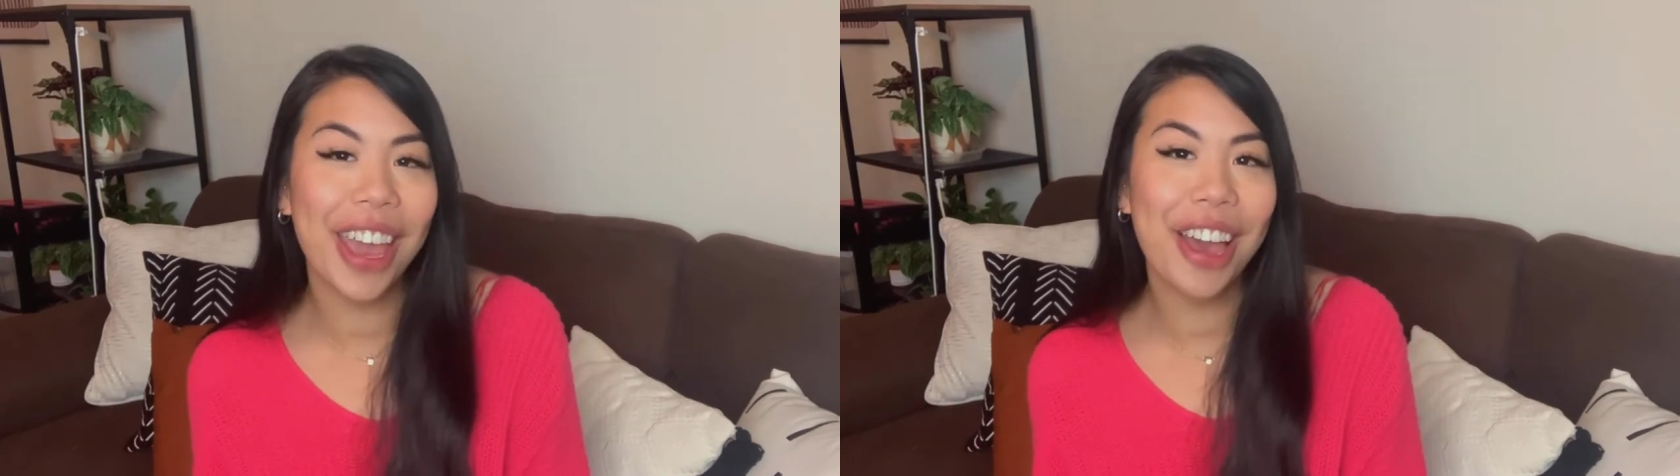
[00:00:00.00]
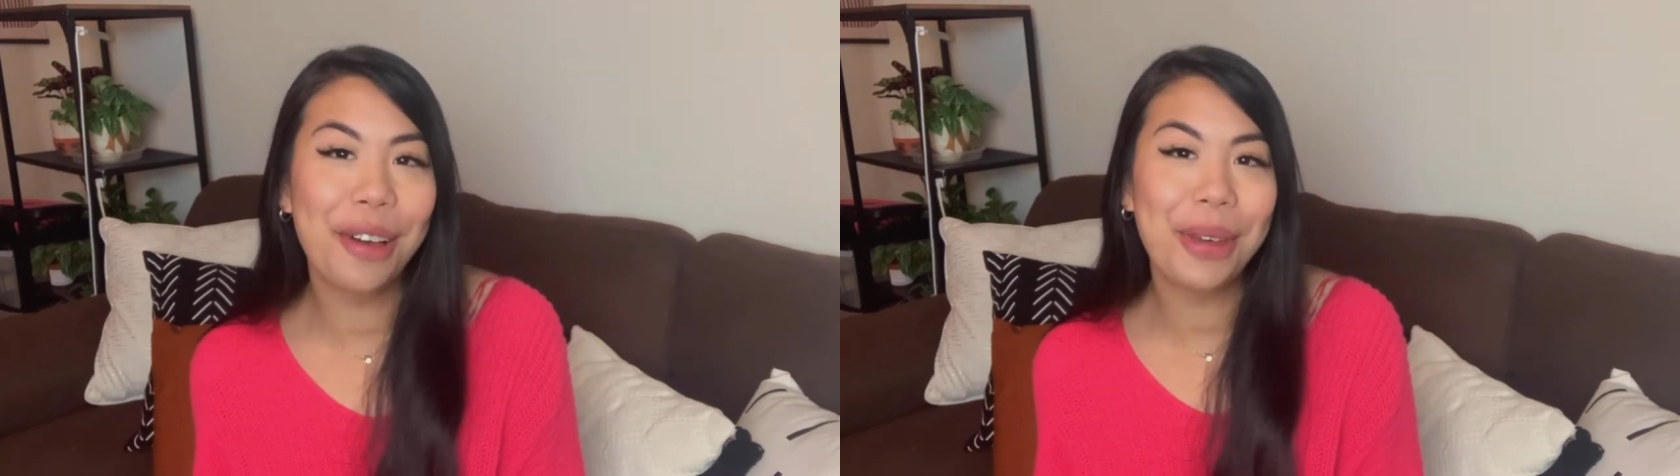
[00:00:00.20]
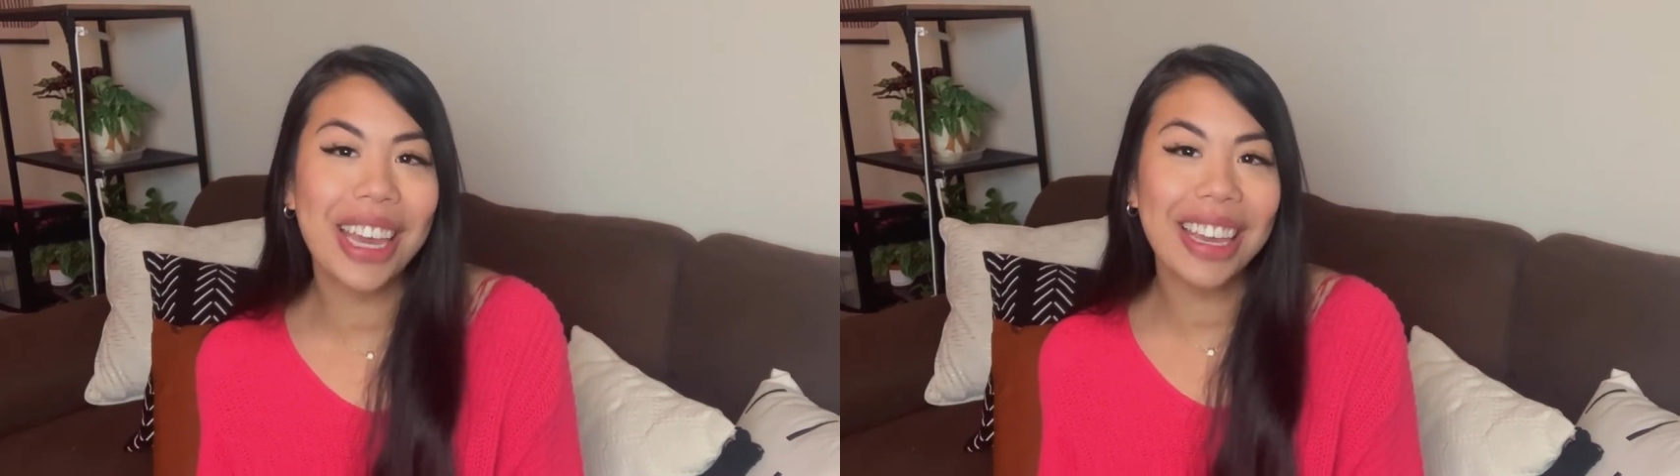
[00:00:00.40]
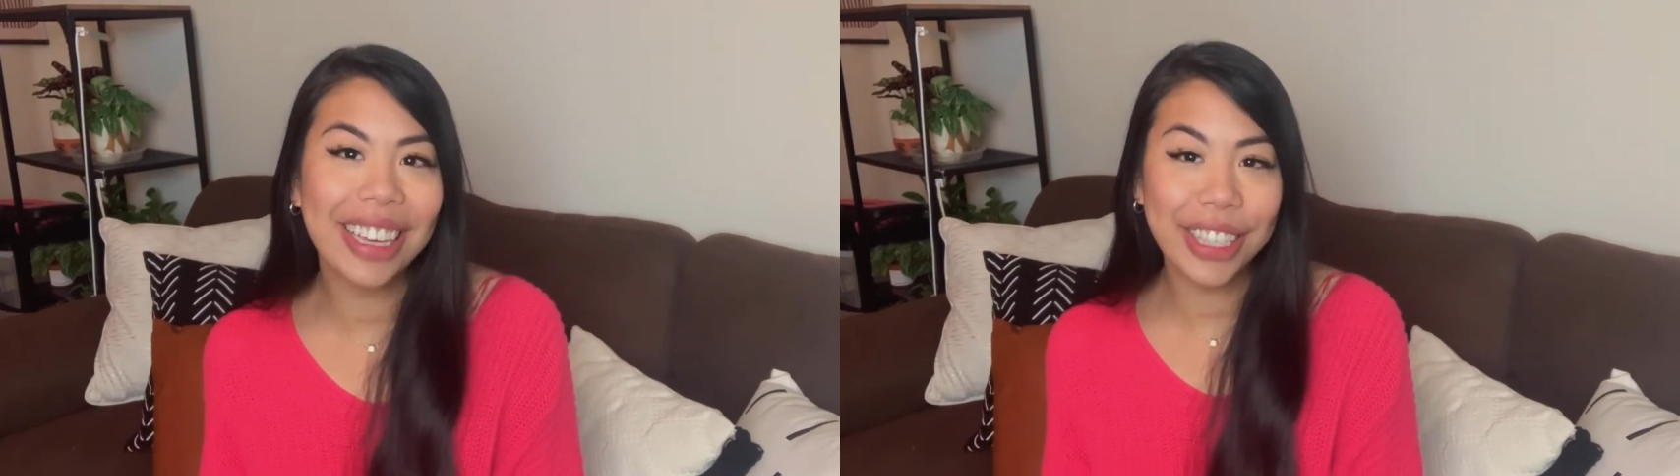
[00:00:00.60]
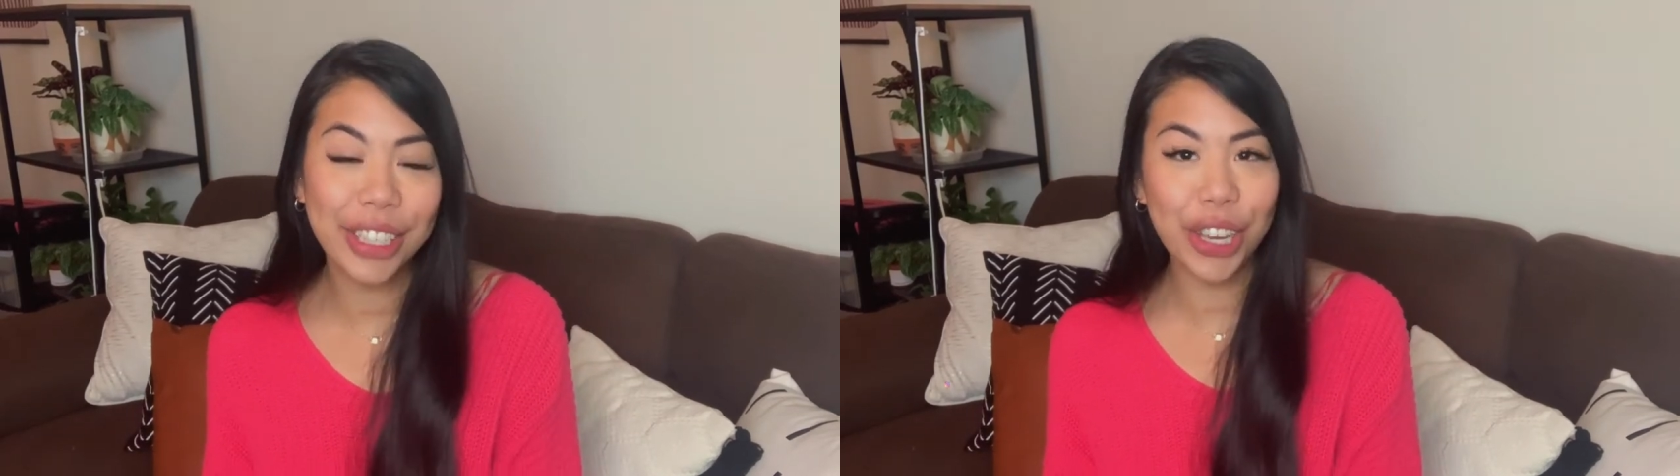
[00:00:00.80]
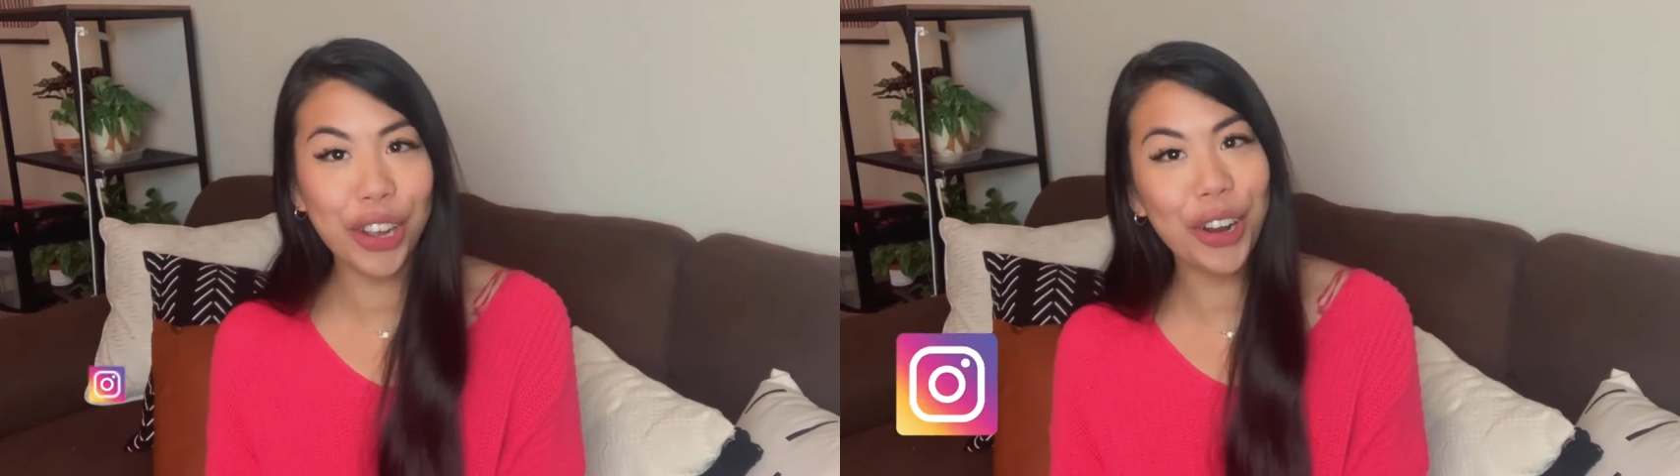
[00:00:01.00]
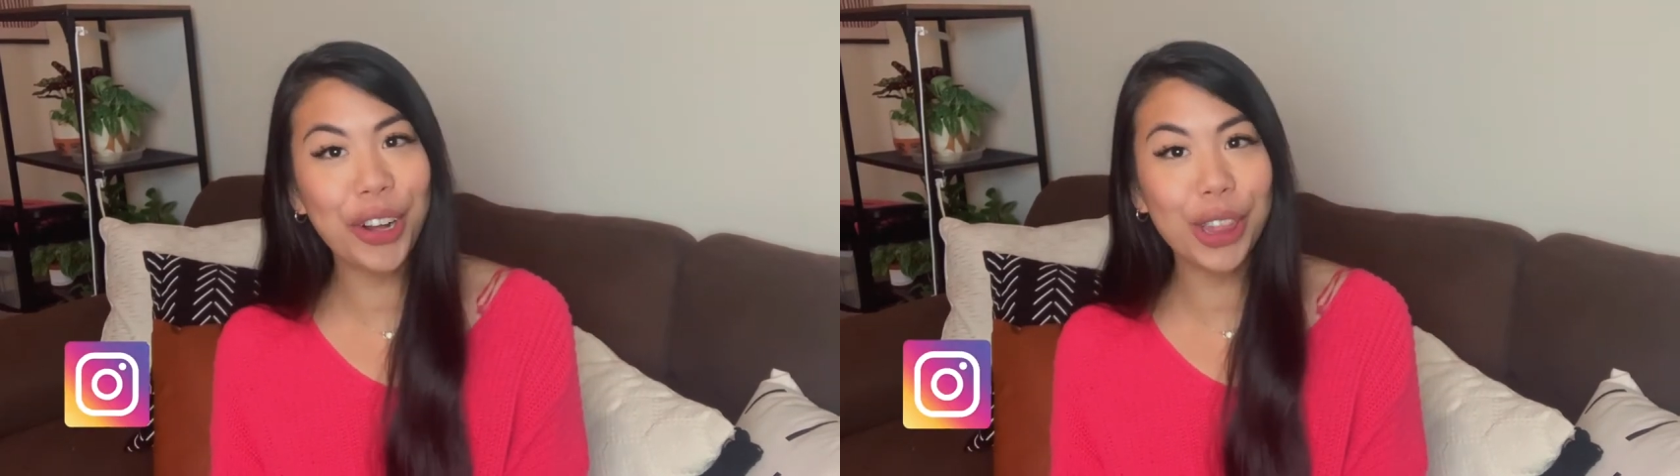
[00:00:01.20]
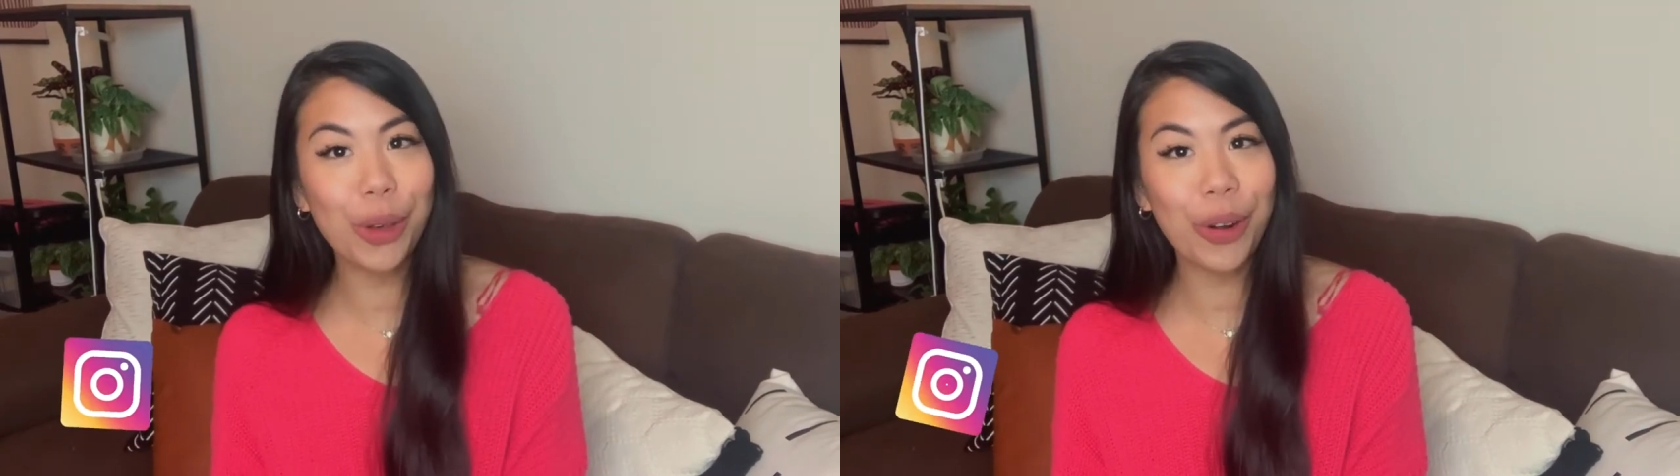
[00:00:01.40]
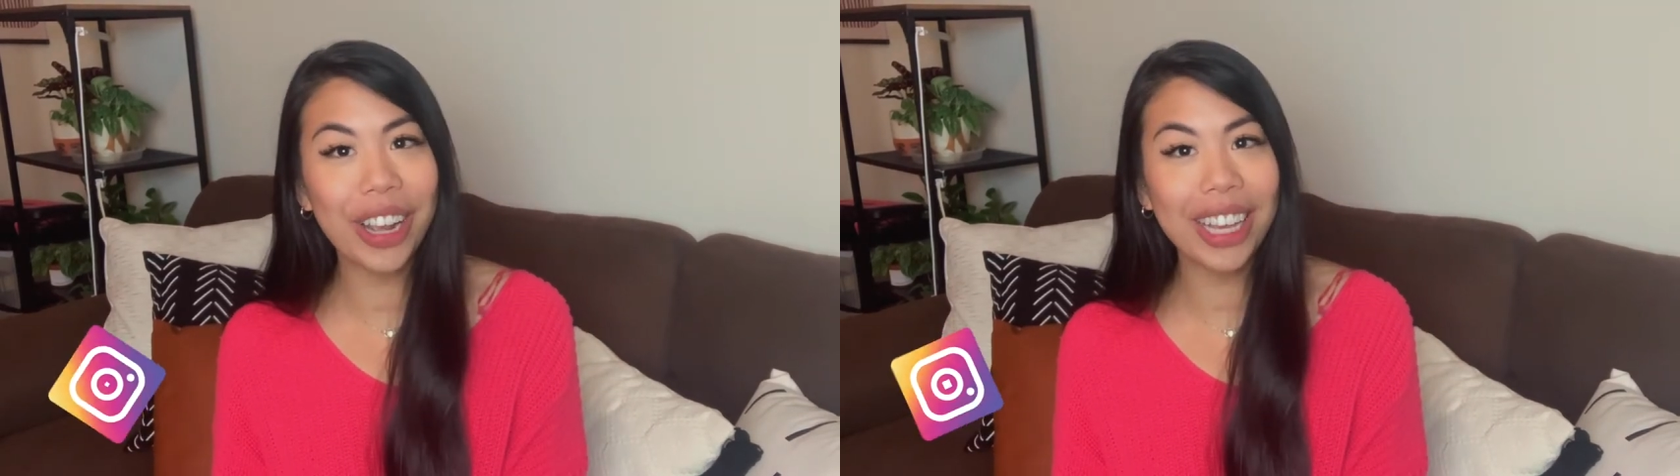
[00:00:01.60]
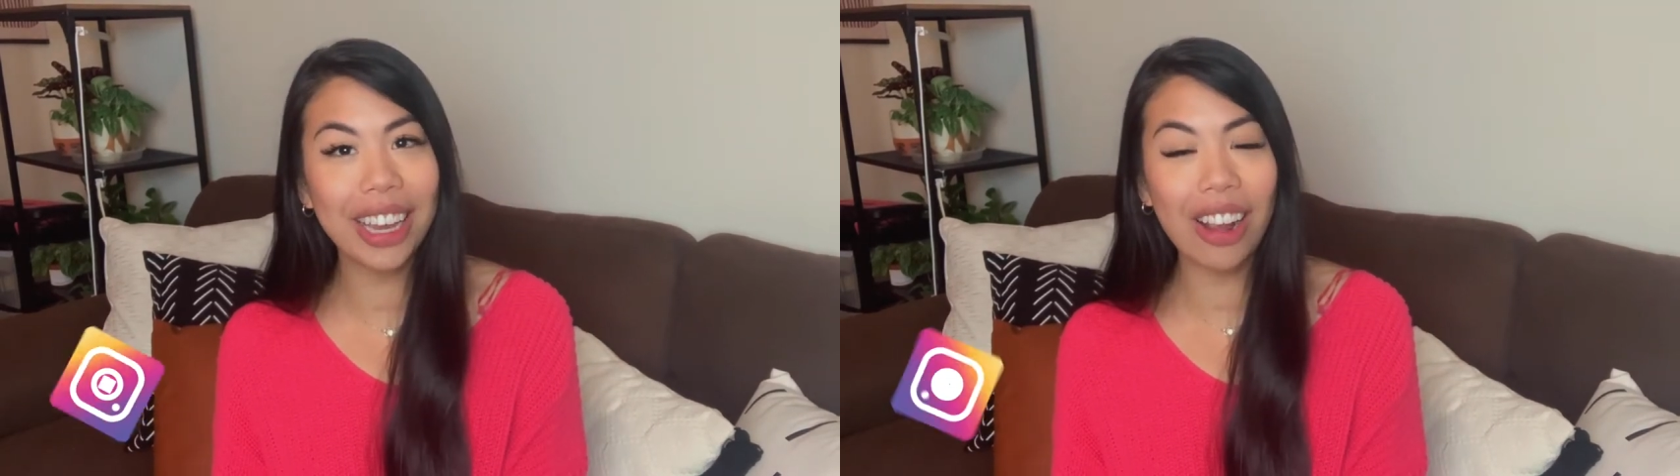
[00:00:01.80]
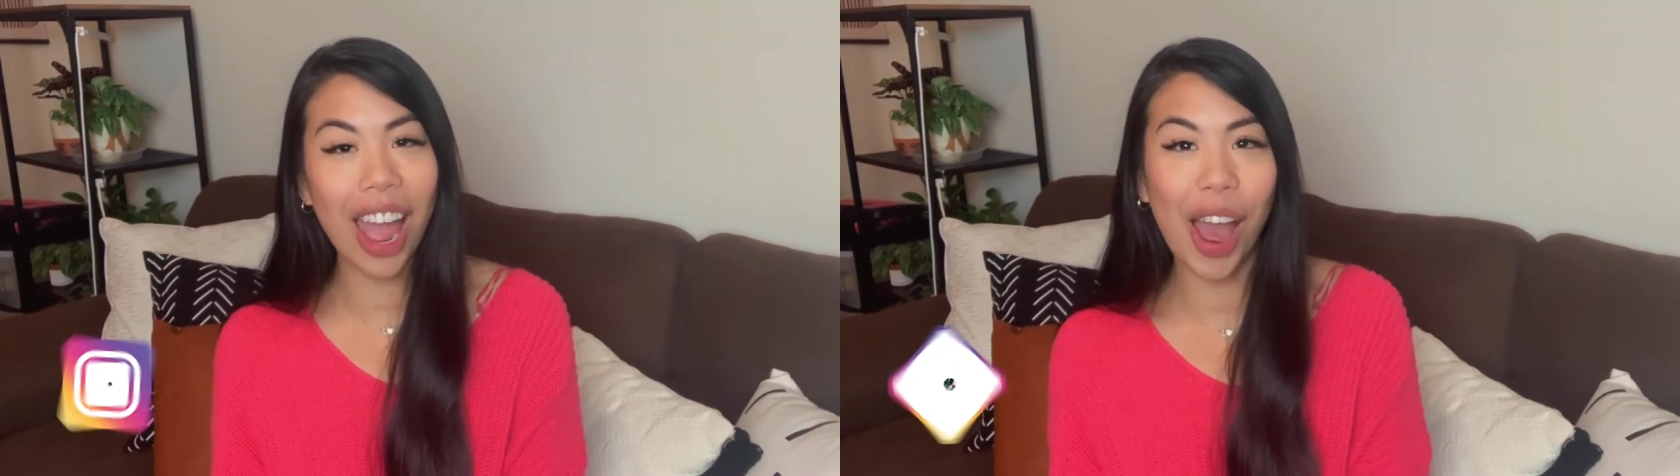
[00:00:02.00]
It is your girl Lauren here,